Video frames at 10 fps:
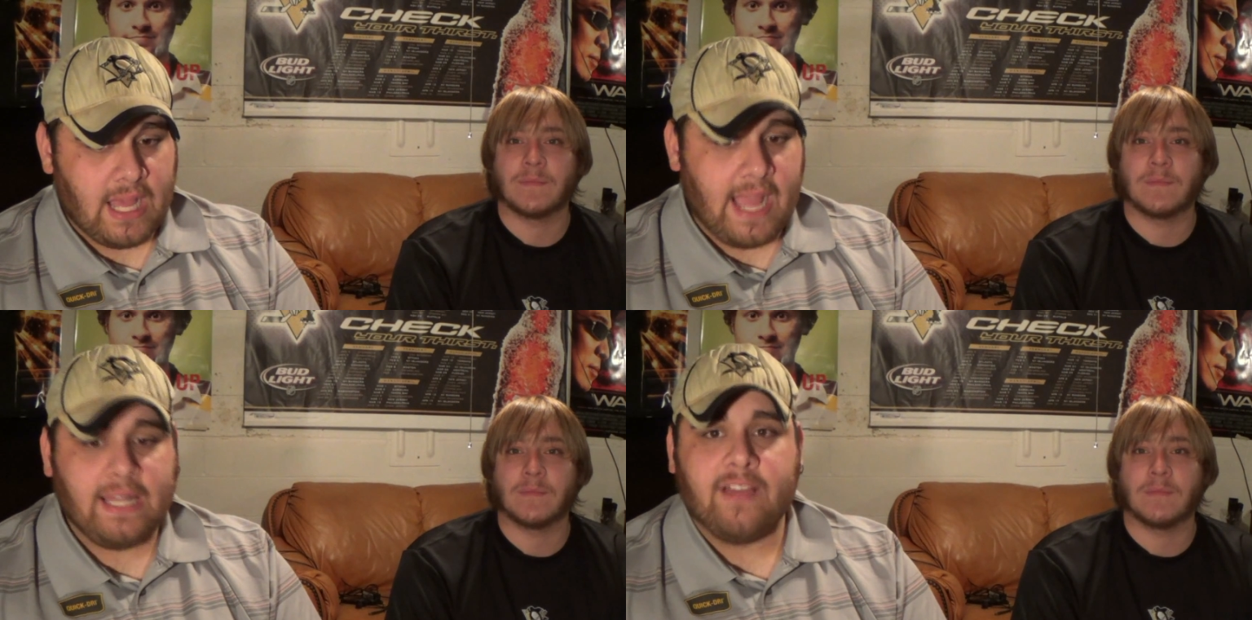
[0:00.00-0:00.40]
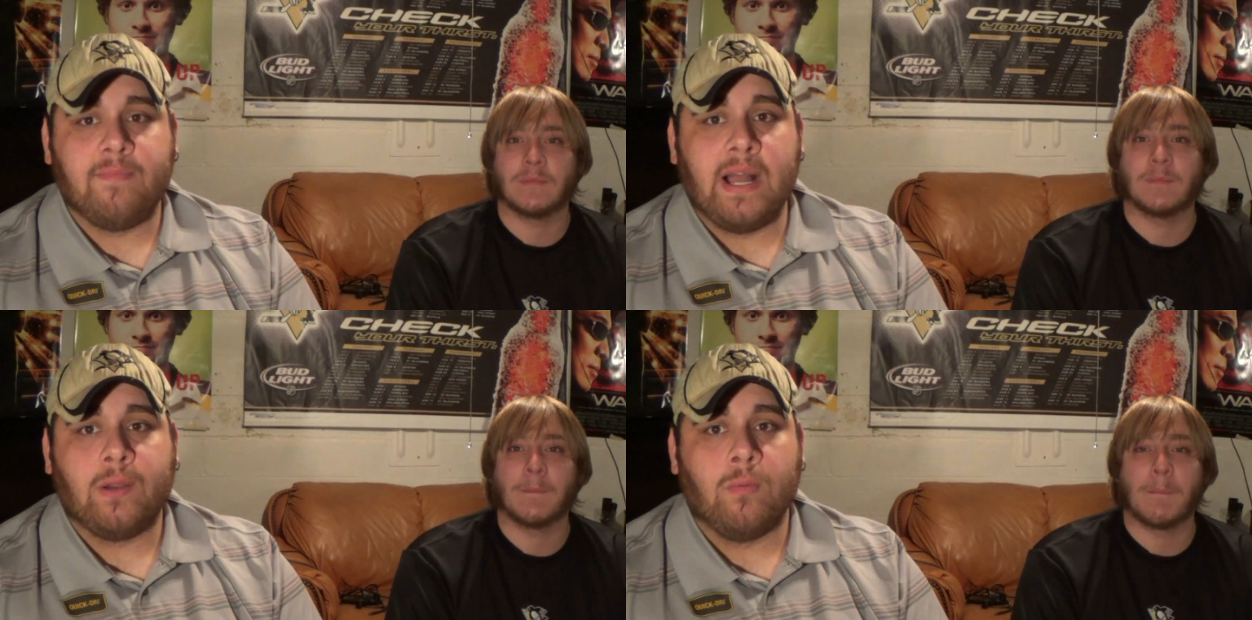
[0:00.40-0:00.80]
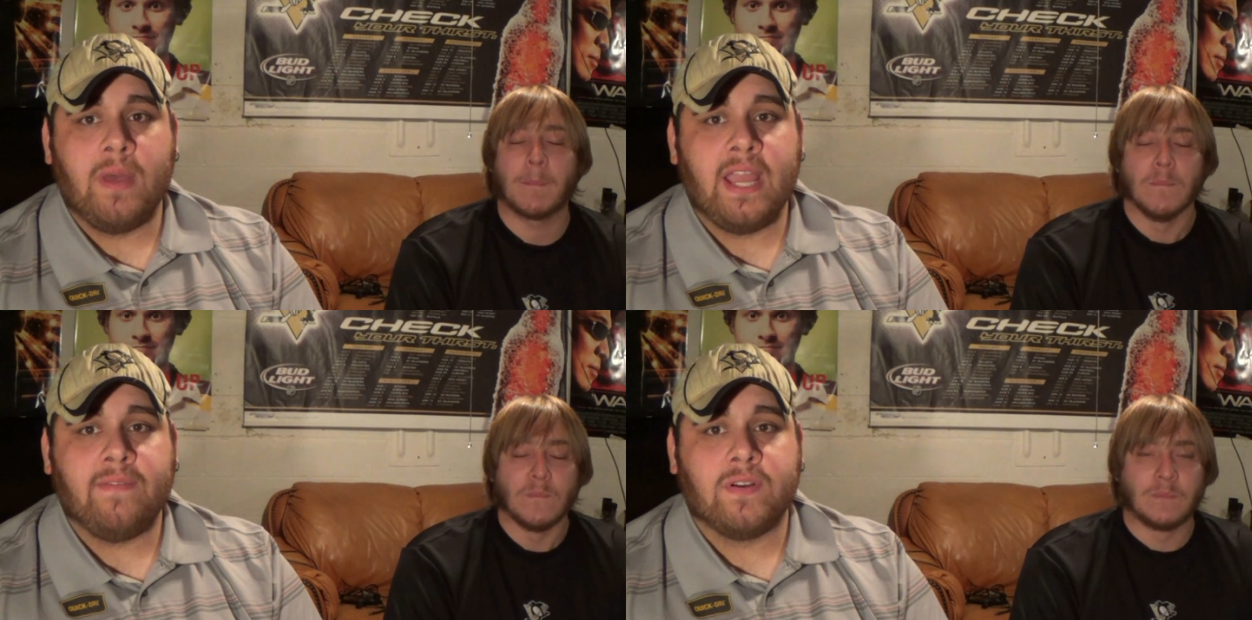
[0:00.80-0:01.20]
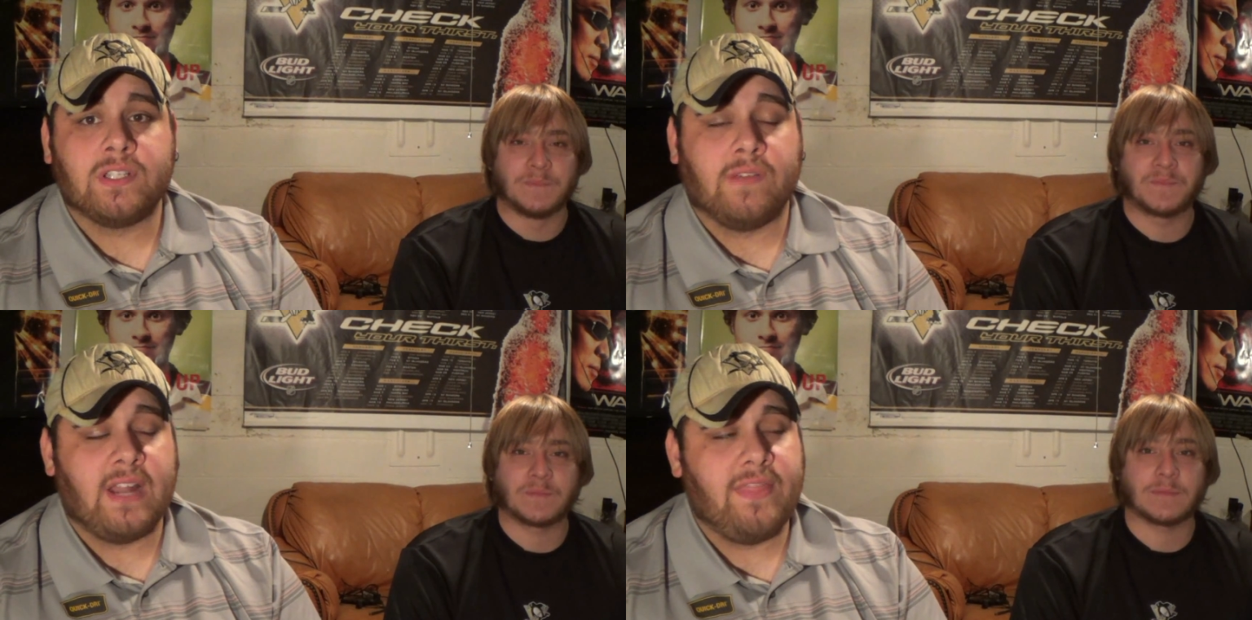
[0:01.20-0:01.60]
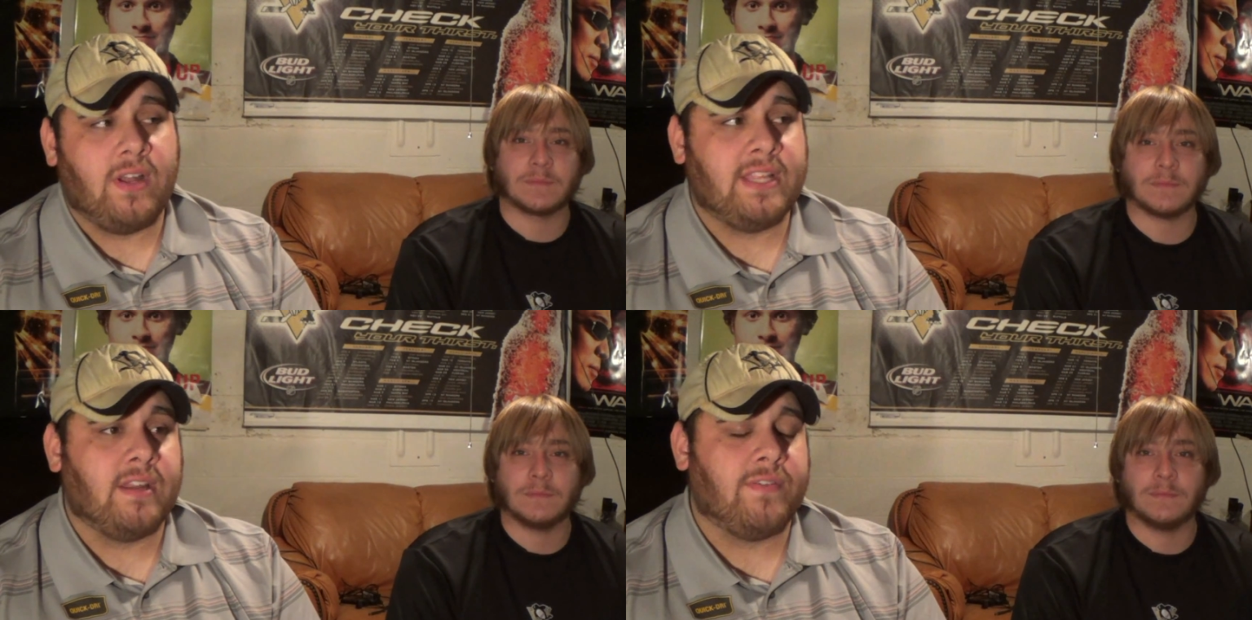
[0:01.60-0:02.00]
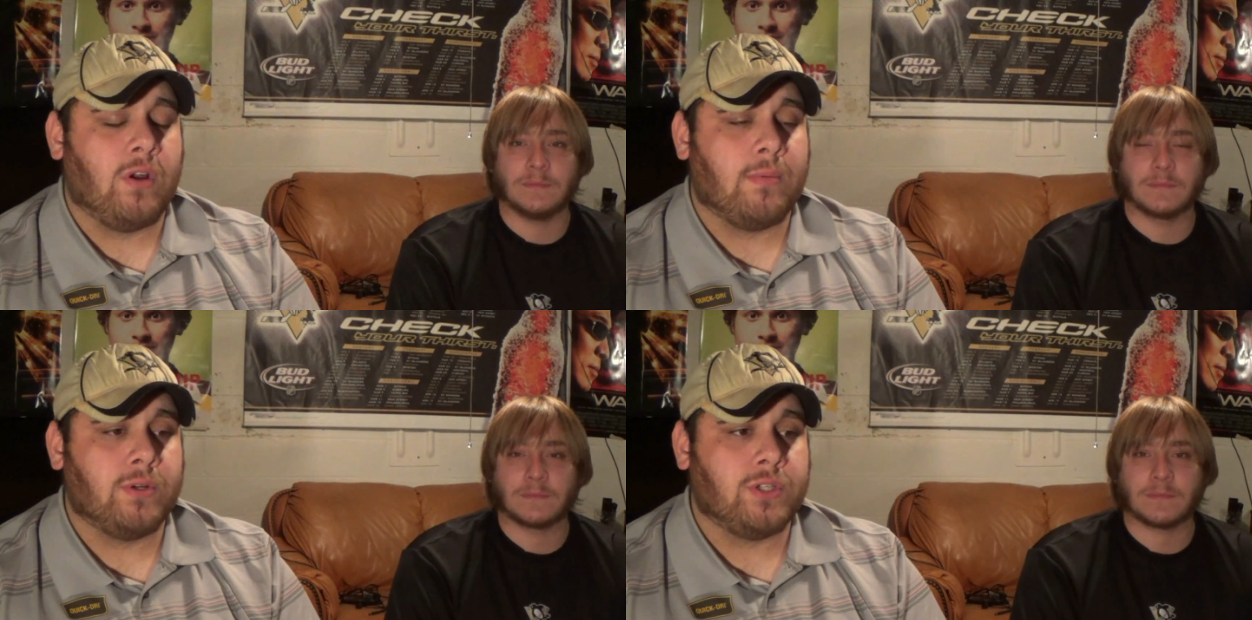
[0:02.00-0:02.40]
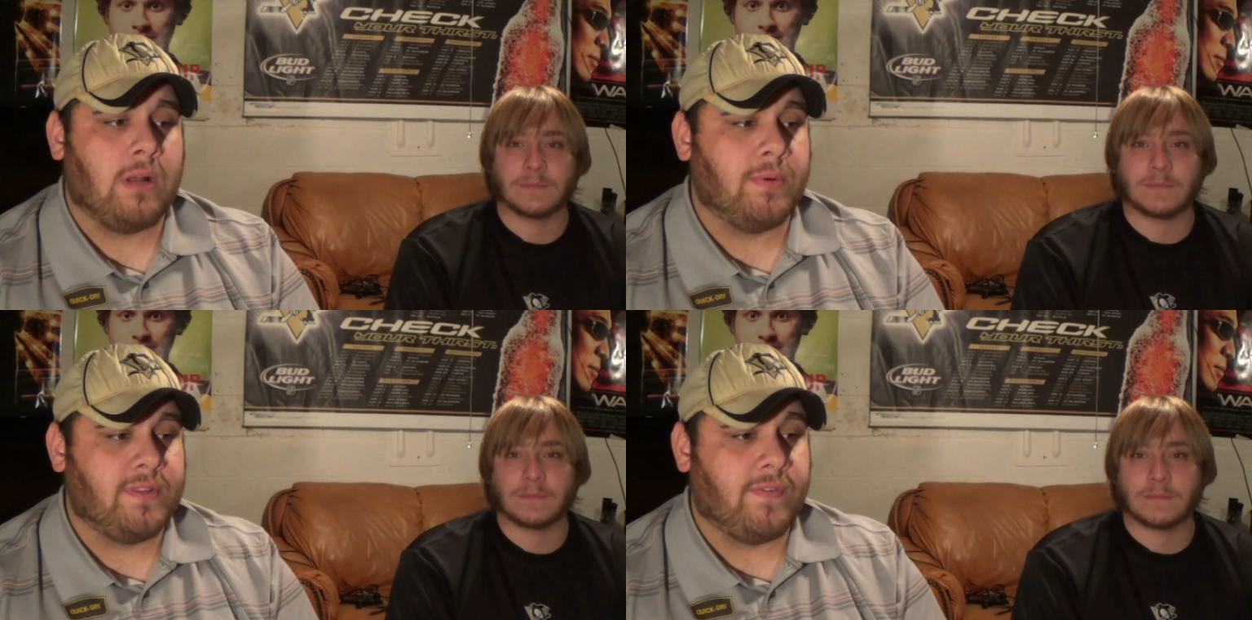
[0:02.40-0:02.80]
Speaker 1: I love Michael Bay, first off, and I thought he did a phenomenal job with the